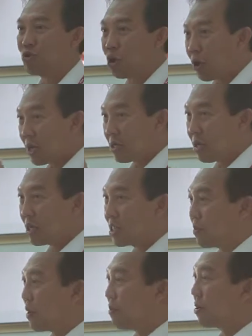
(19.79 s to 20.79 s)
join as
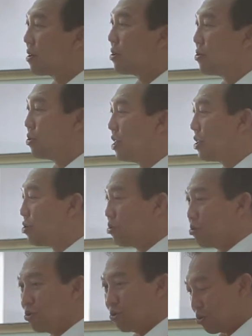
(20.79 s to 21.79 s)
a member, you need to
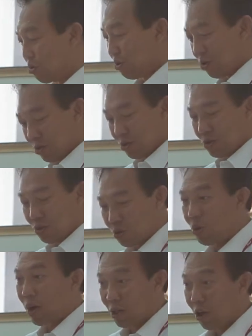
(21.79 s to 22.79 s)
do
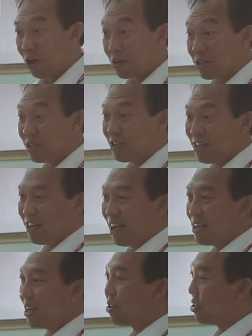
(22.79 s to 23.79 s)
quite a lot,
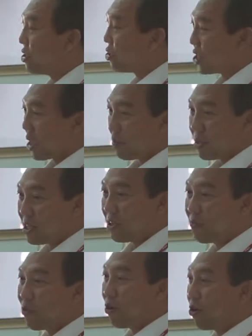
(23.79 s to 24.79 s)
and then you need to submit it
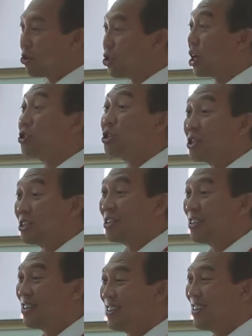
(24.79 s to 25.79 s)
for judging.
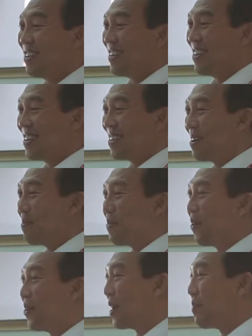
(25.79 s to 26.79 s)
Okay,
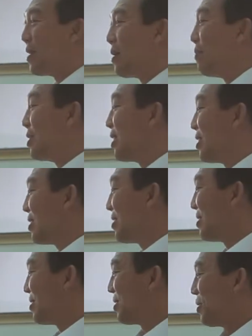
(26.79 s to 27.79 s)
before they can be admitted
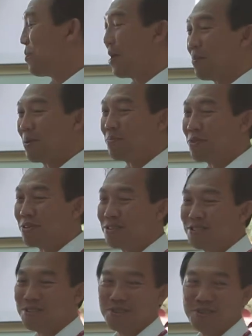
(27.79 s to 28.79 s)
to be a member. So